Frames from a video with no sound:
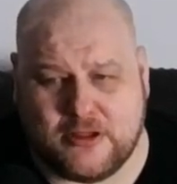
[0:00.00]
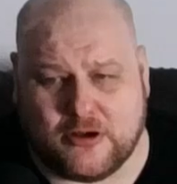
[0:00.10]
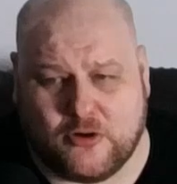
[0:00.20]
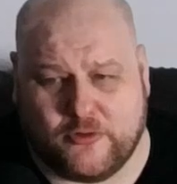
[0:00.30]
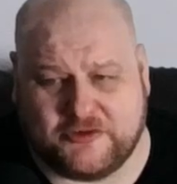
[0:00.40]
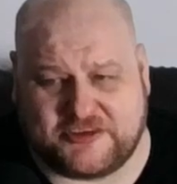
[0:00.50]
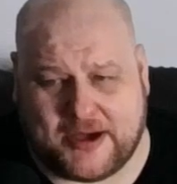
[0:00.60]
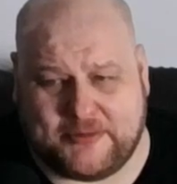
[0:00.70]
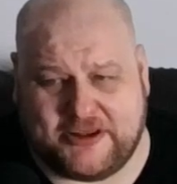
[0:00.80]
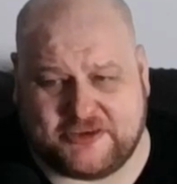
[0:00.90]
Oh, there's a
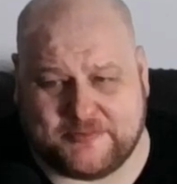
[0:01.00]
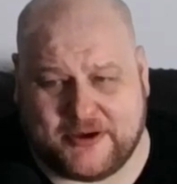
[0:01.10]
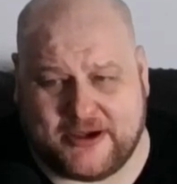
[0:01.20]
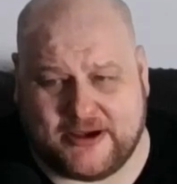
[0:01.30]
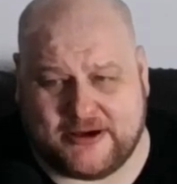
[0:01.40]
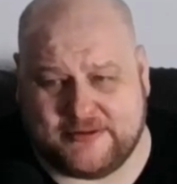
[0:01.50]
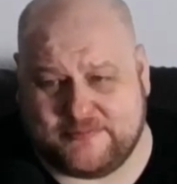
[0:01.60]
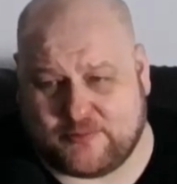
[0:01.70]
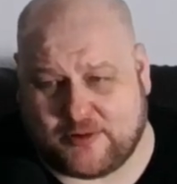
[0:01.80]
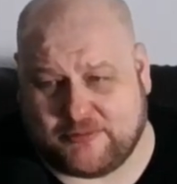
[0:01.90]
combination by
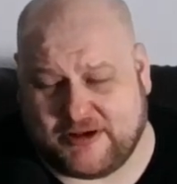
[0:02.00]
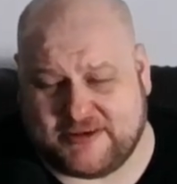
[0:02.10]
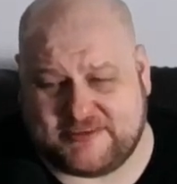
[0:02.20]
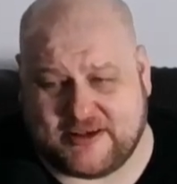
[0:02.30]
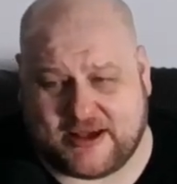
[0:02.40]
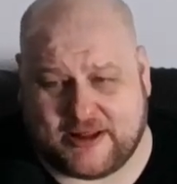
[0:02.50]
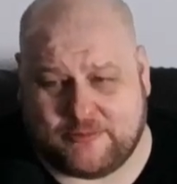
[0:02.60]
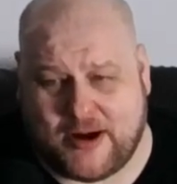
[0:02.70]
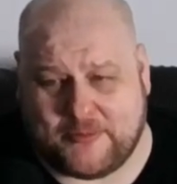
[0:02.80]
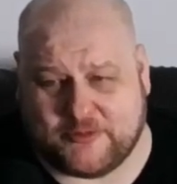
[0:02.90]
Rodrigues. They kind
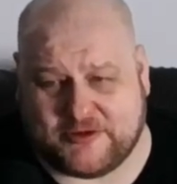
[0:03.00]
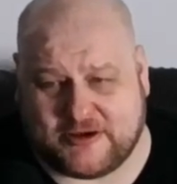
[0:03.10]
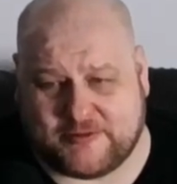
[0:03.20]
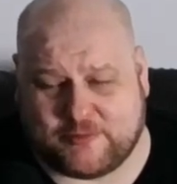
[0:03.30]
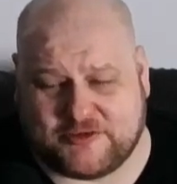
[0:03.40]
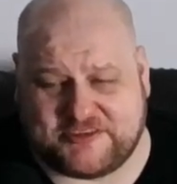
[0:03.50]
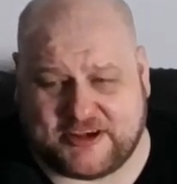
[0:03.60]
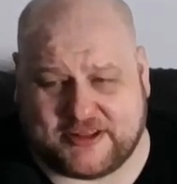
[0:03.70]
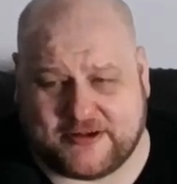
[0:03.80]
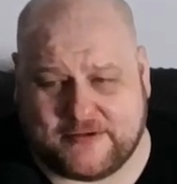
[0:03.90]
of wobbled Duncan for a
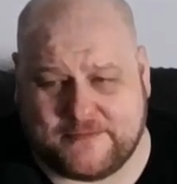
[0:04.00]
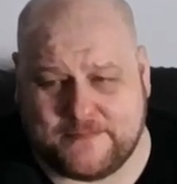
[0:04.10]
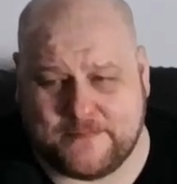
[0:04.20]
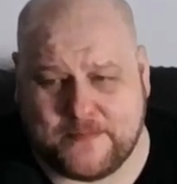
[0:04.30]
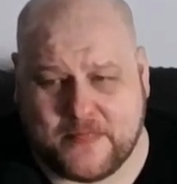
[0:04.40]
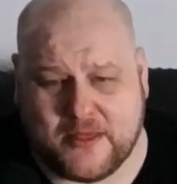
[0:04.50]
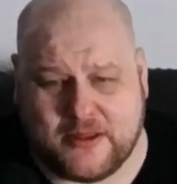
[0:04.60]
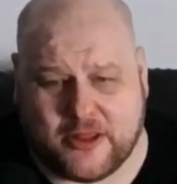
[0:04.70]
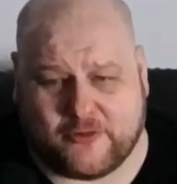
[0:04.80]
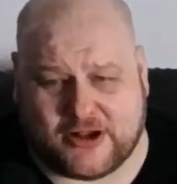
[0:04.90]
second there.
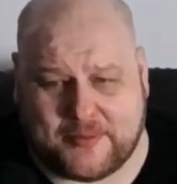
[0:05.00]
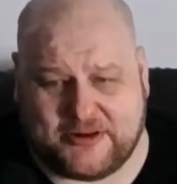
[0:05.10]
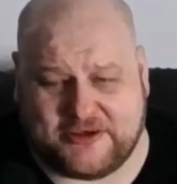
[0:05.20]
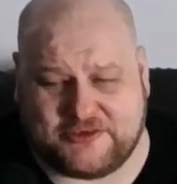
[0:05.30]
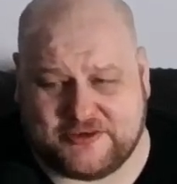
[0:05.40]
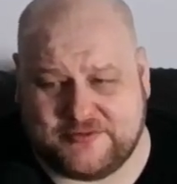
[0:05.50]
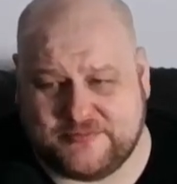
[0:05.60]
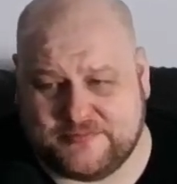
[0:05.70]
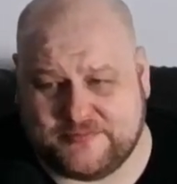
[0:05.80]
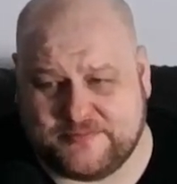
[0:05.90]
Another combination.
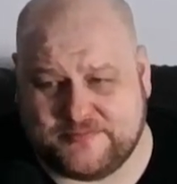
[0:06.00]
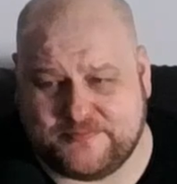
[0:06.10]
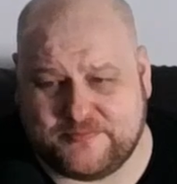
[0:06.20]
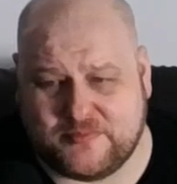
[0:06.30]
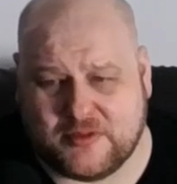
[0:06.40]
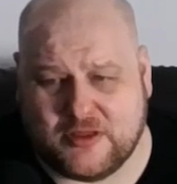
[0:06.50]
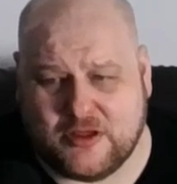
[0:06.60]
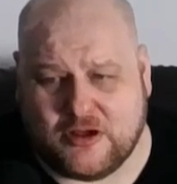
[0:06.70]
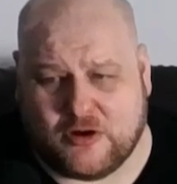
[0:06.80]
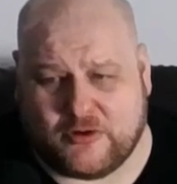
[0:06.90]

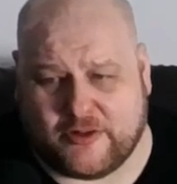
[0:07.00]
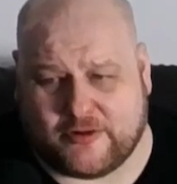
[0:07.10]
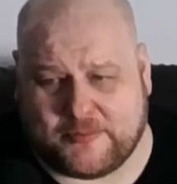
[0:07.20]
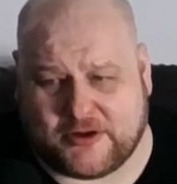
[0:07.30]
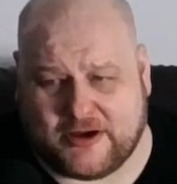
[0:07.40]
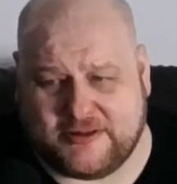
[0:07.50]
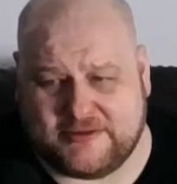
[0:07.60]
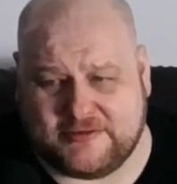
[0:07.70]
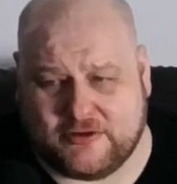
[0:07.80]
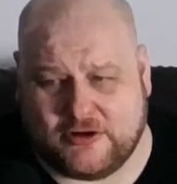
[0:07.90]
Oh, another uppercut.
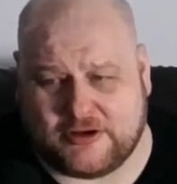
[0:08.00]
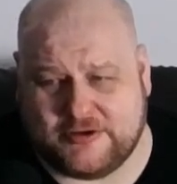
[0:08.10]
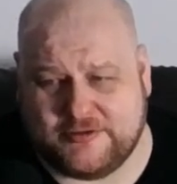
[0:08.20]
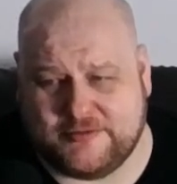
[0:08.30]
Hook.